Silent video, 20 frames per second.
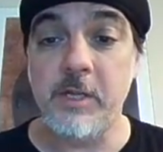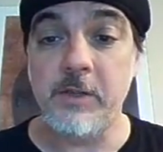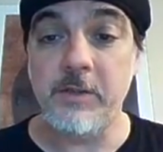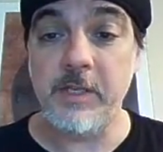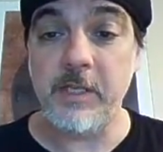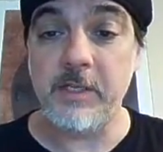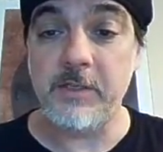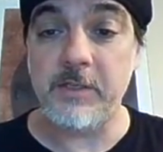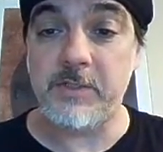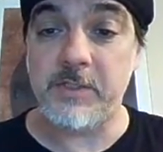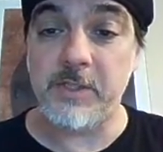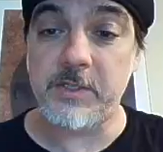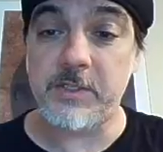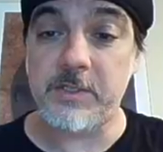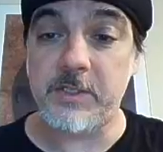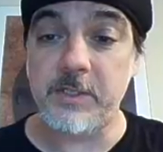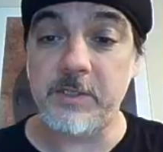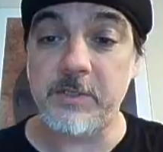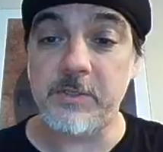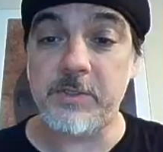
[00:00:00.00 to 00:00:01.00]
the
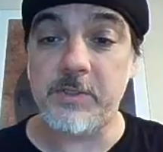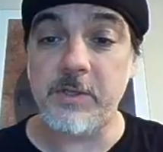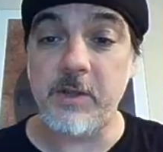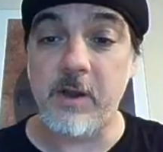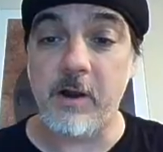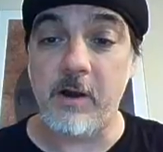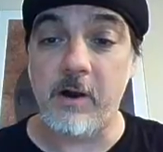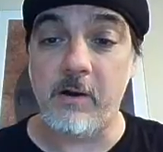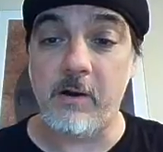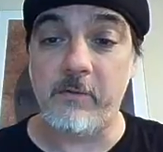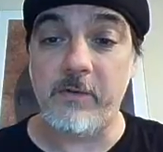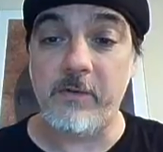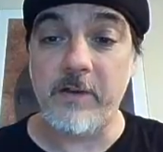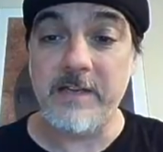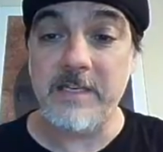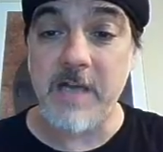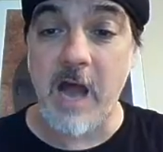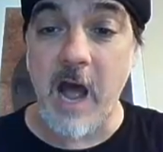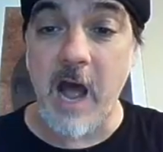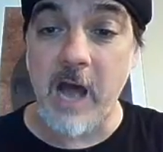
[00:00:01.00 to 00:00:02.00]
existence of
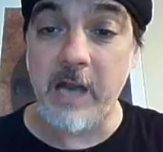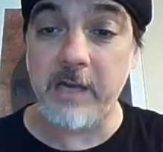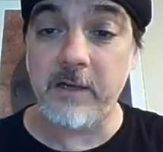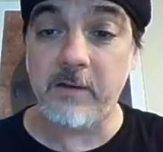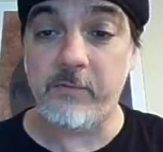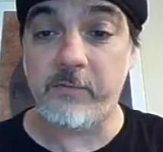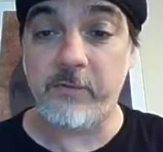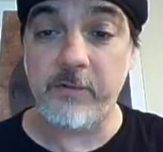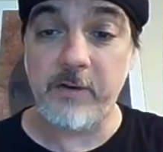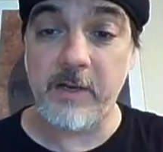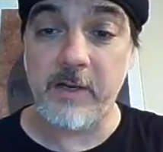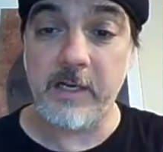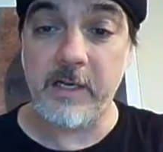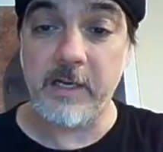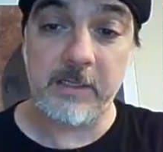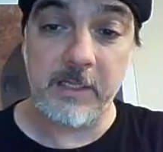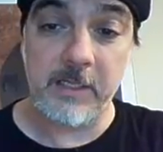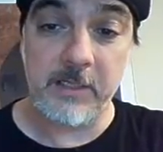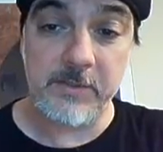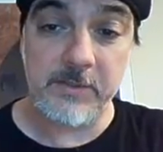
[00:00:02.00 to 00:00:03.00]

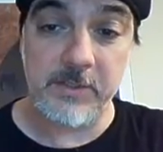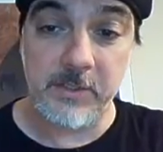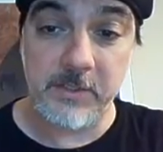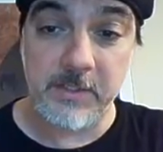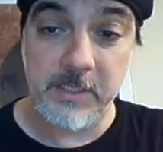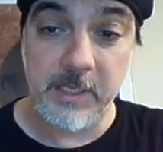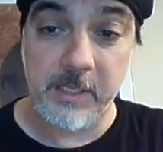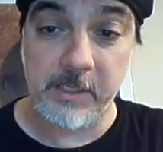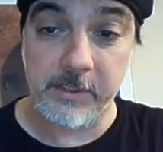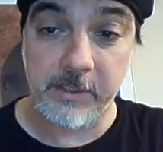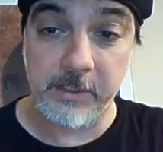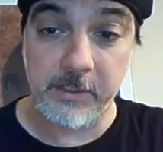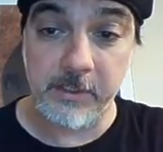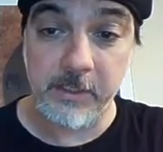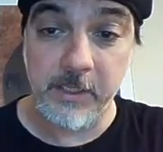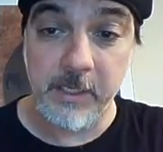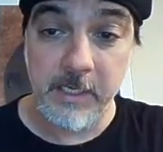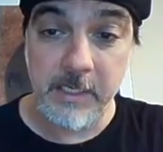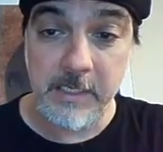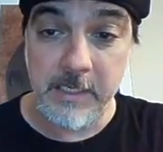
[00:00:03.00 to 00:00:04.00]
non-phonetic things in
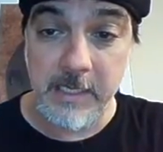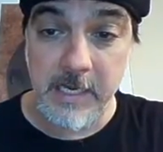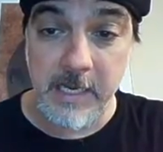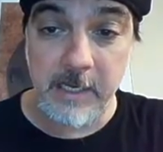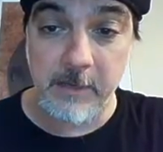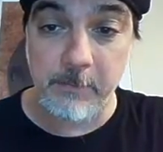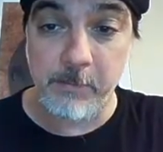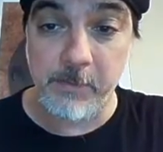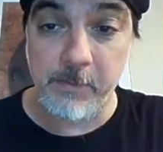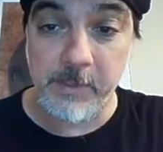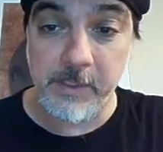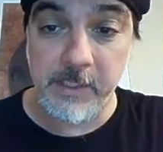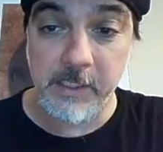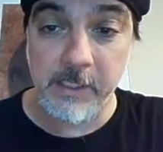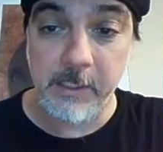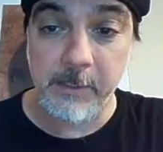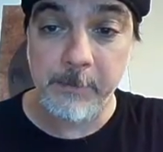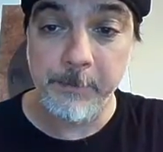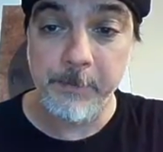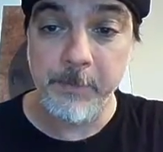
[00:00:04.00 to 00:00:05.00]
Italian,
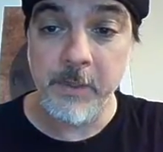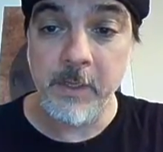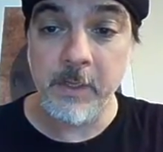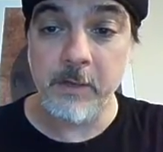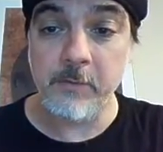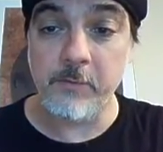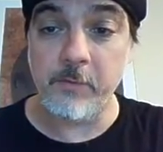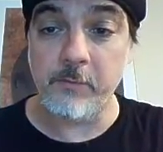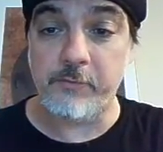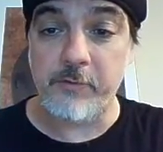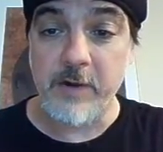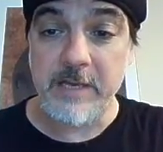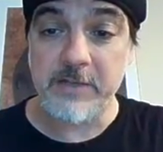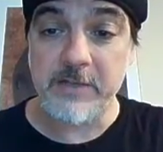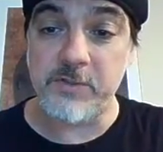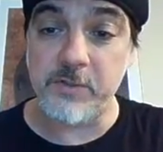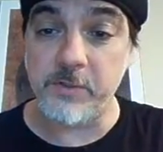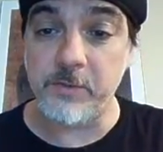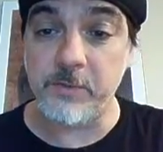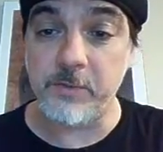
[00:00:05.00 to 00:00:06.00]
namely
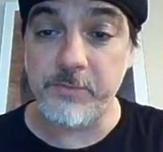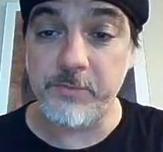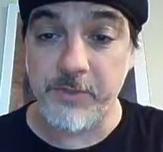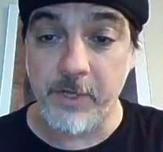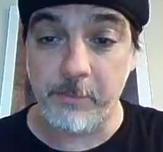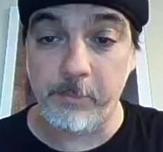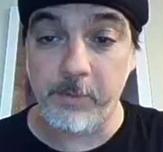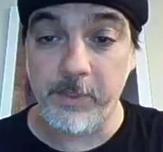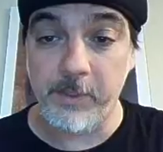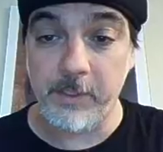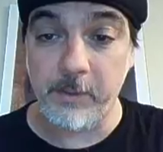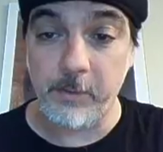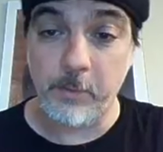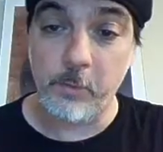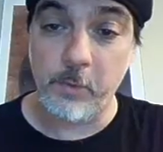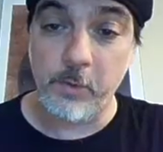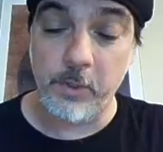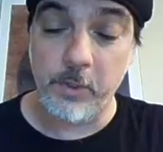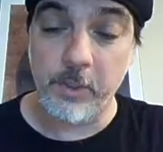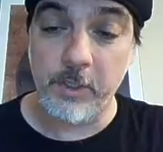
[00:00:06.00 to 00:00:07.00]
phrasal doubling
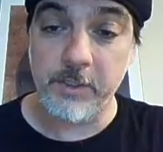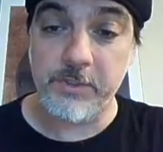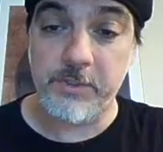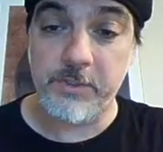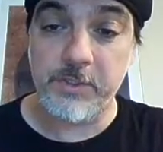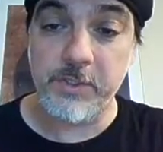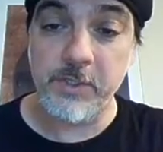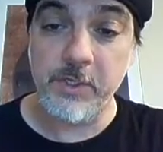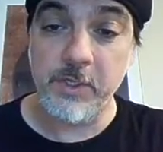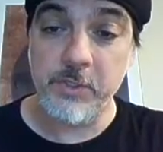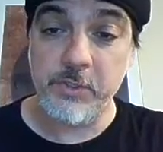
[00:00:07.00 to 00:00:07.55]
words.